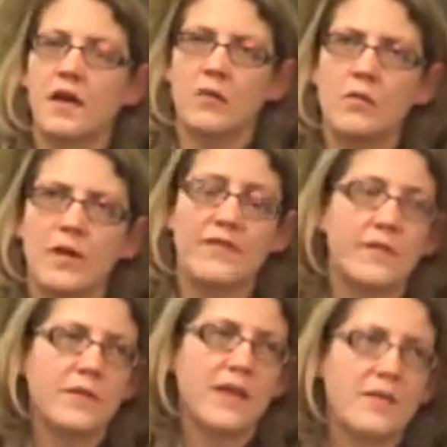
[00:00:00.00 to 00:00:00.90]
a long way
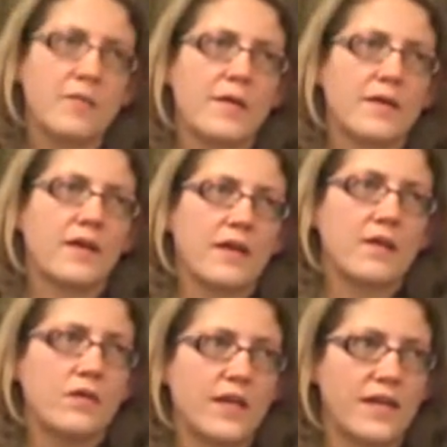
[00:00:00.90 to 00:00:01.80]
from the labour market,
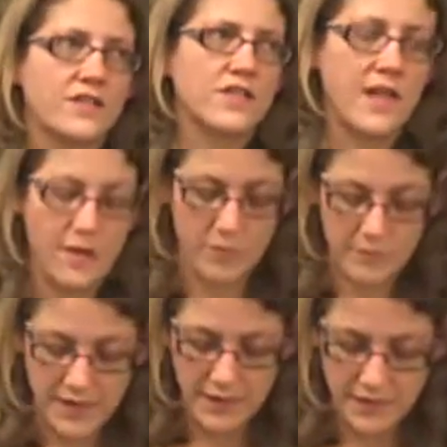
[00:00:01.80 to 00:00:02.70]
who can actually help
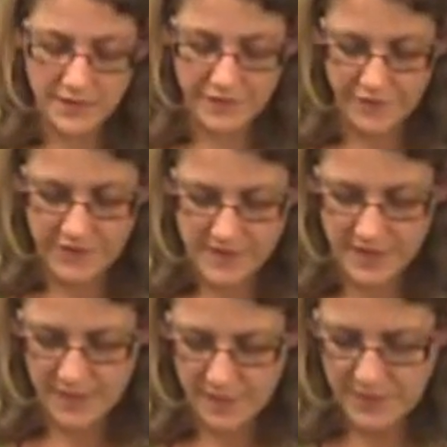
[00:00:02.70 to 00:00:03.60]
make a
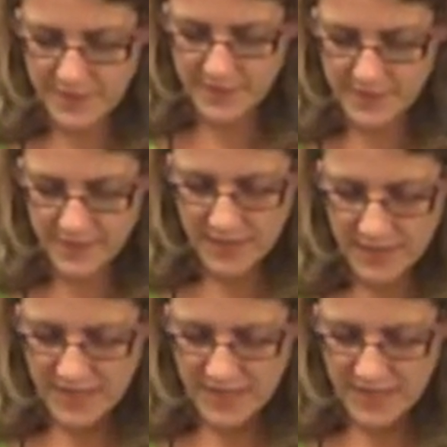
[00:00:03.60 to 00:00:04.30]
difference in that place.